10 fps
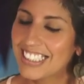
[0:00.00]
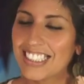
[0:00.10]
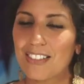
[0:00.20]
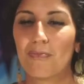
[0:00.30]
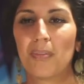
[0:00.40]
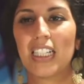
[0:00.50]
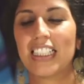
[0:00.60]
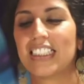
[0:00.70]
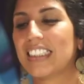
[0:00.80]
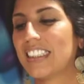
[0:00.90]
it happens but
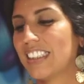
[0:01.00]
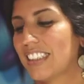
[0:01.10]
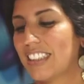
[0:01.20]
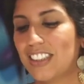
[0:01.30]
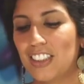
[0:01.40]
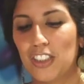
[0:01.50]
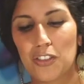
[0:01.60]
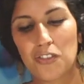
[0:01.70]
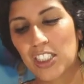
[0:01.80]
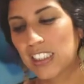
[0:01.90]
sometimes. The
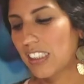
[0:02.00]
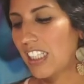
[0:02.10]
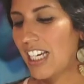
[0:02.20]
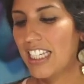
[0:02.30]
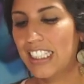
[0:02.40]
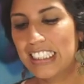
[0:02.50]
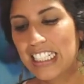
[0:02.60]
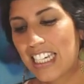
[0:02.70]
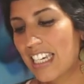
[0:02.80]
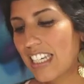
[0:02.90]
universe aligned,
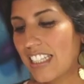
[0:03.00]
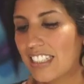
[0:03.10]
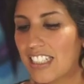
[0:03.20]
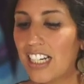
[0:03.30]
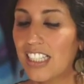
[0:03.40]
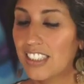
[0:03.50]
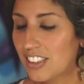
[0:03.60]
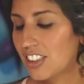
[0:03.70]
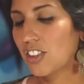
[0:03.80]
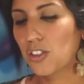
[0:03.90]
and I
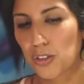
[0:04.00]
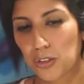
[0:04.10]
just truly